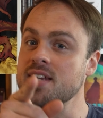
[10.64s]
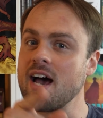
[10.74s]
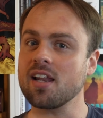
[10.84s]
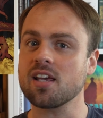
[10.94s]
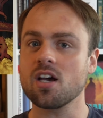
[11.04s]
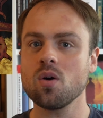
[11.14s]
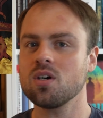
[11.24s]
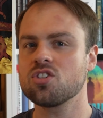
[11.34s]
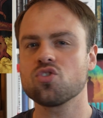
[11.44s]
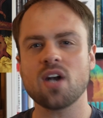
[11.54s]
Dalio,
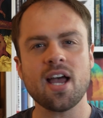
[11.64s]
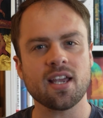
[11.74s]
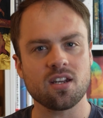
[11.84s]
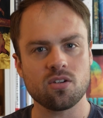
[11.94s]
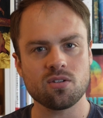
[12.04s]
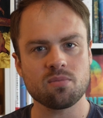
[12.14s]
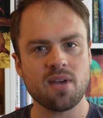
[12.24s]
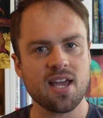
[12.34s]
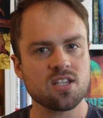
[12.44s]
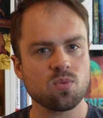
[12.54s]
a dragon who
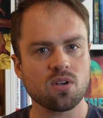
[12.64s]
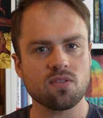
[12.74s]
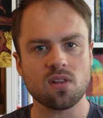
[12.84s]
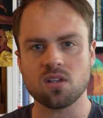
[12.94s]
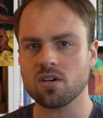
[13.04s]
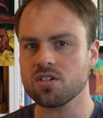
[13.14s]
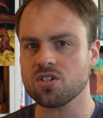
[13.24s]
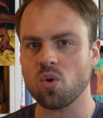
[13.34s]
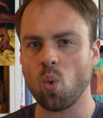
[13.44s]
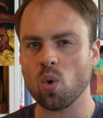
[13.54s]
commands one of the
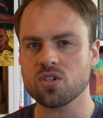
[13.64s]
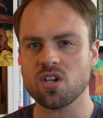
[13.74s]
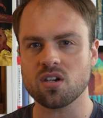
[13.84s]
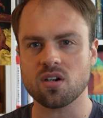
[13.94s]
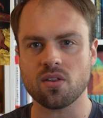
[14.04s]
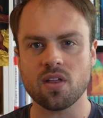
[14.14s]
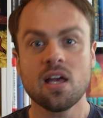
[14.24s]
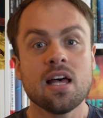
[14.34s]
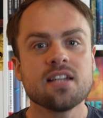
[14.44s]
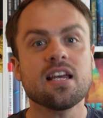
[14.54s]
largest hordes on Earth,
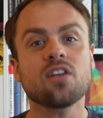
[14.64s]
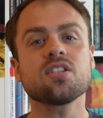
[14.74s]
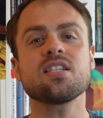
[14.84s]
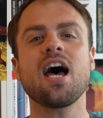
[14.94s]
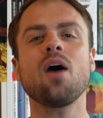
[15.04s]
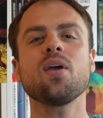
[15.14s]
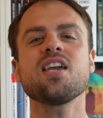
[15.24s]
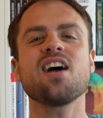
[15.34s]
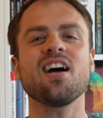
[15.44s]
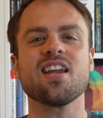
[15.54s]
tells us how he
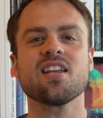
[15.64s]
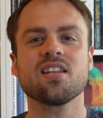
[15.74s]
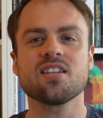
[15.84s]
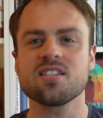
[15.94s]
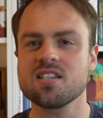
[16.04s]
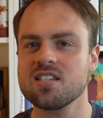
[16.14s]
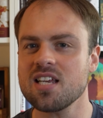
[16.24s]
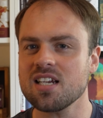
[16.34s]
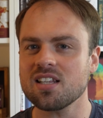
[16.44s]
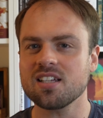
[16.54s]
got it in the
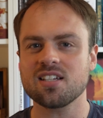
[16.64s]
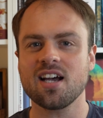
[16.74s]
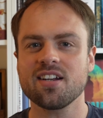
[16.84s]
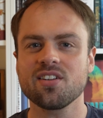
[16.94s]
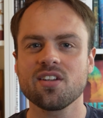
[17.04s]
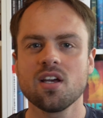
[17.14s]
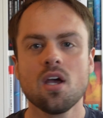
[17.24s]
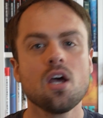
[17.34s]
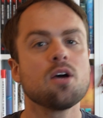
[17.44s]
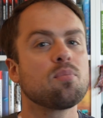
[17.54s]
succinctly titled
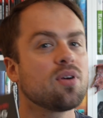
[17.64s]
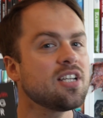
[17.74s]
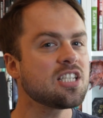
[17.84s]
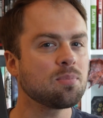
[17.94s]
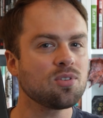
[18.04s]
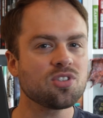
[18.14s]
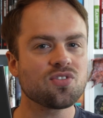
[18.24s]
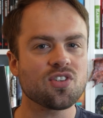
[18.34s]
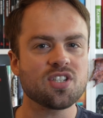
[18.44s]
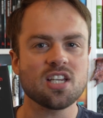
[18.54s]
Principles
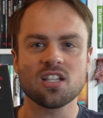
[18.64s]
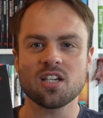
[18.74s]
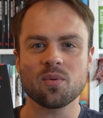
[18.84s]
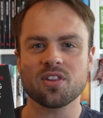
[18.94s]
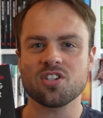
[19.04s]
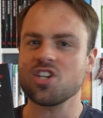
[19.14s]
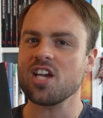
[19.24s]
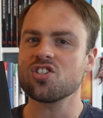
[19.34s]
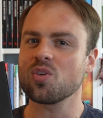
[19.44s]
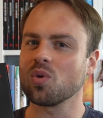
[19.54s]
for Dealing with the
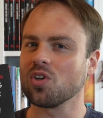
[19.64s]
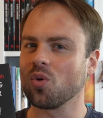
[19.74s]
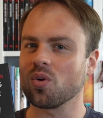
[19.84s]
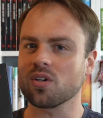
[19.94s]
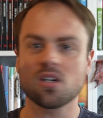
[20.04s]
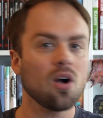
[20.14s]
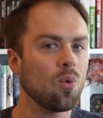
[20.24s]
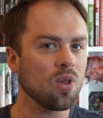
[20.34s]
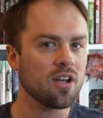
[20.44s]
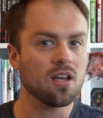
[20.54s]
Changing World Order,
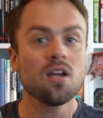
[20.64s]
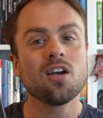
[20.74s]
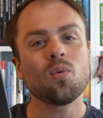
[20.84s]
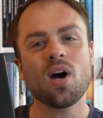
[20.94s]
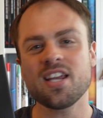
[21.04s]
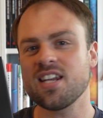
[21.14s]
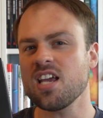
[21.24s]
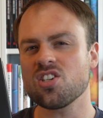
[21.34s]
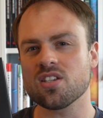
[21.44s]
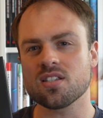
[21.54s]
Why
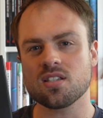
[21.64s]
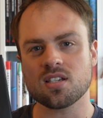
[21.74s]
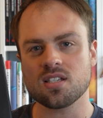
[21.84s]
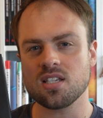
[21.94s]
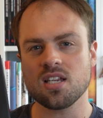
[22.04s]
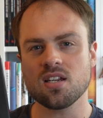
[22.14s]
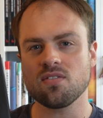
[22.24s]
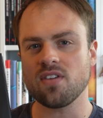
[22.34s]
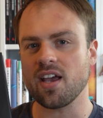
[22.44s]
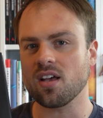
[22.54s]
Nations Succeed and
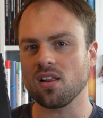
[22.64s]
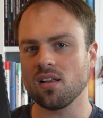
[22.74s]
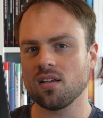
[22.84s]
Fail.